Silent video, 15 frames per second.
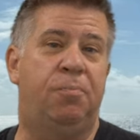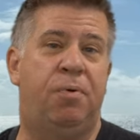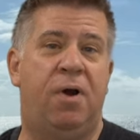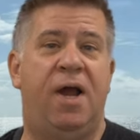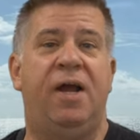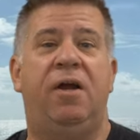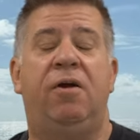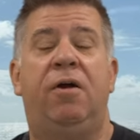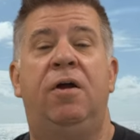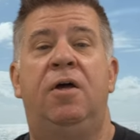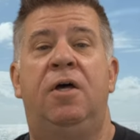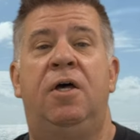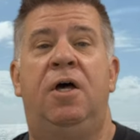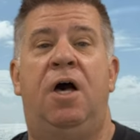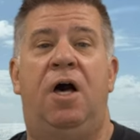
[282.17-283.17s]
our prior
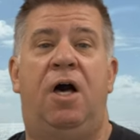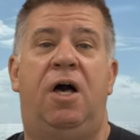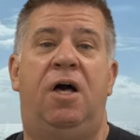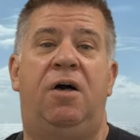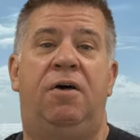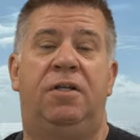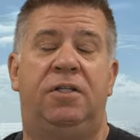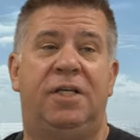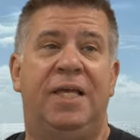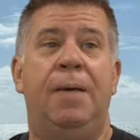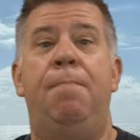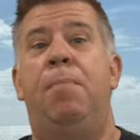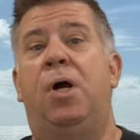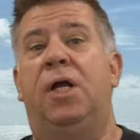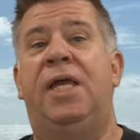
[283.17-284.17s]
uh,
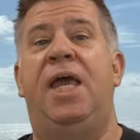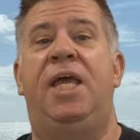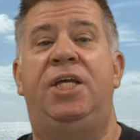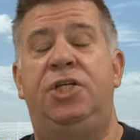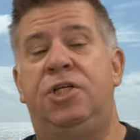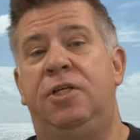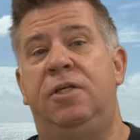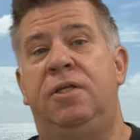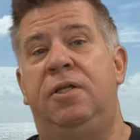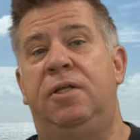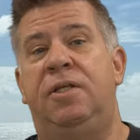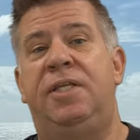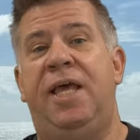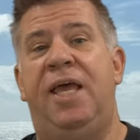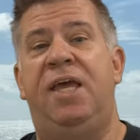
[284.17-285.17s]
embarkation
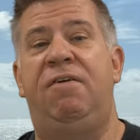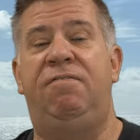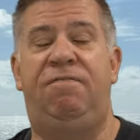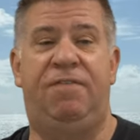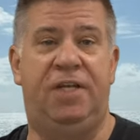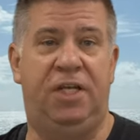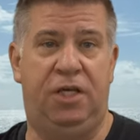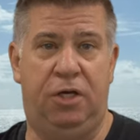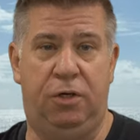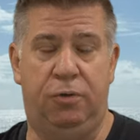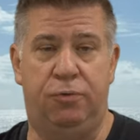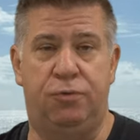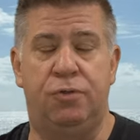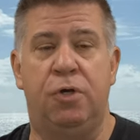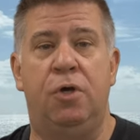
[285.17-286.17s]
day
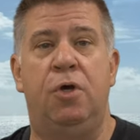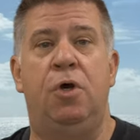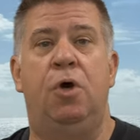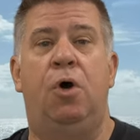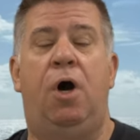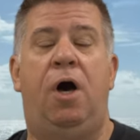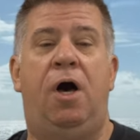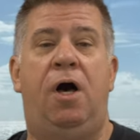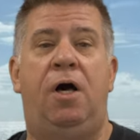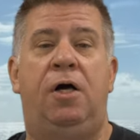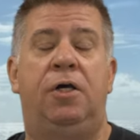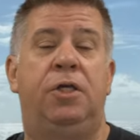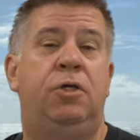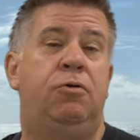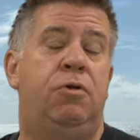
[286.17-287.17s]
videos,
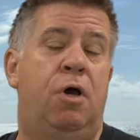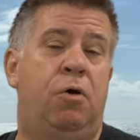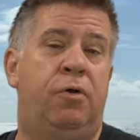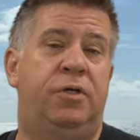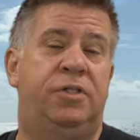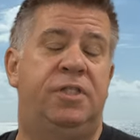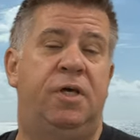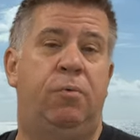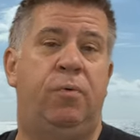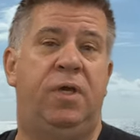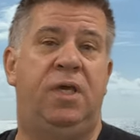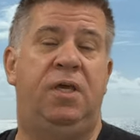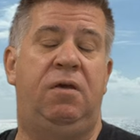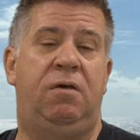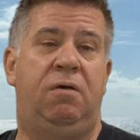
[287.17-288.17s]
uh, you notice that
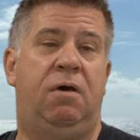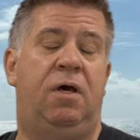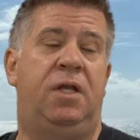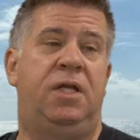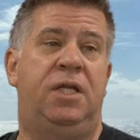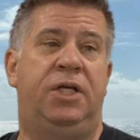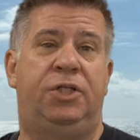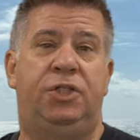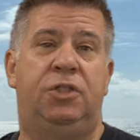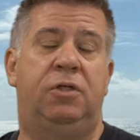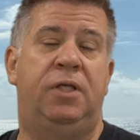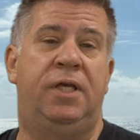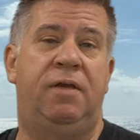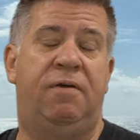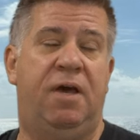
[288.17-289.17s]
we
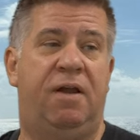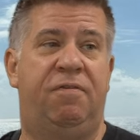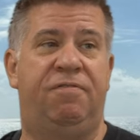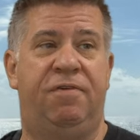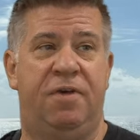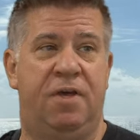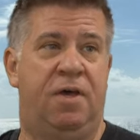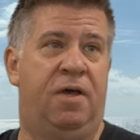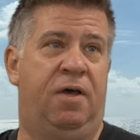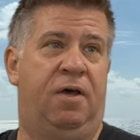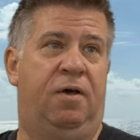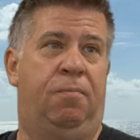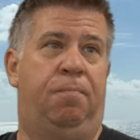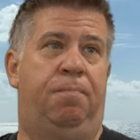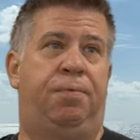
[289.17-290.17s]
initially kind of
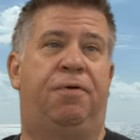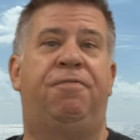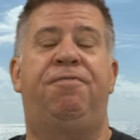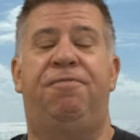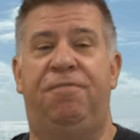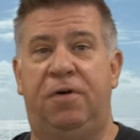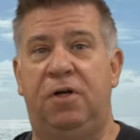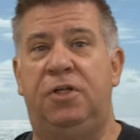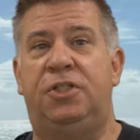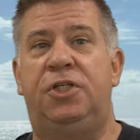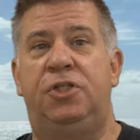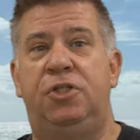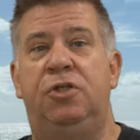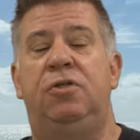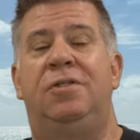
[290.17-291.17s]
prefer
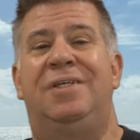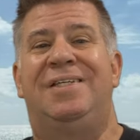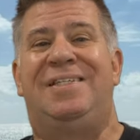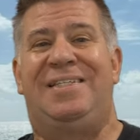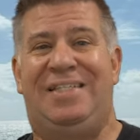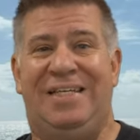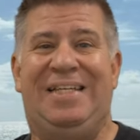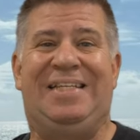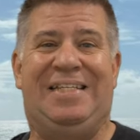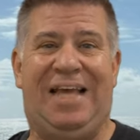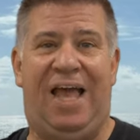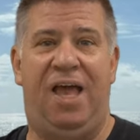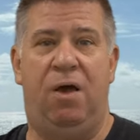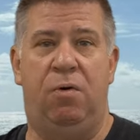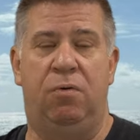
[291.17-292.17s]
to do the sit
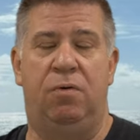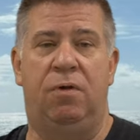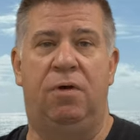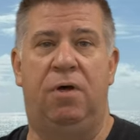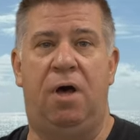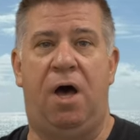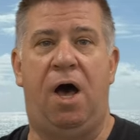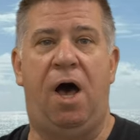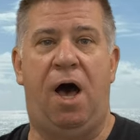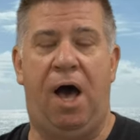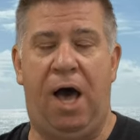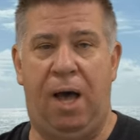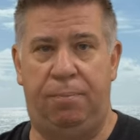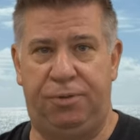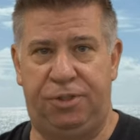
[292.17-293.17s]
down uh,
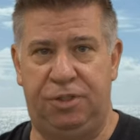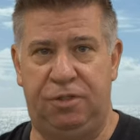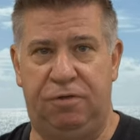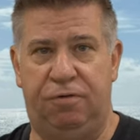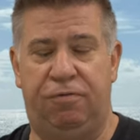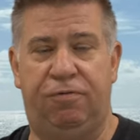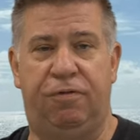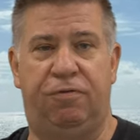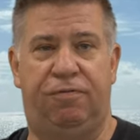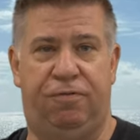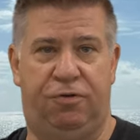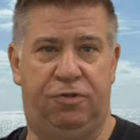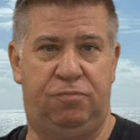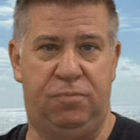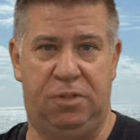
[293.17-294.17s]
option for the
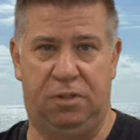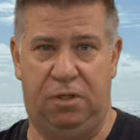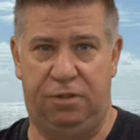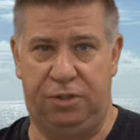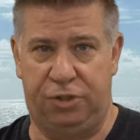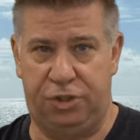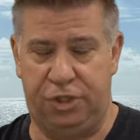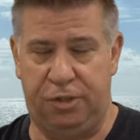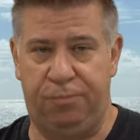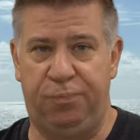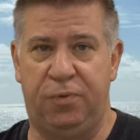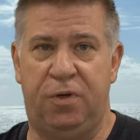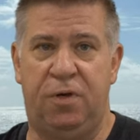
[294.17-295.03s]
first meal on the ship.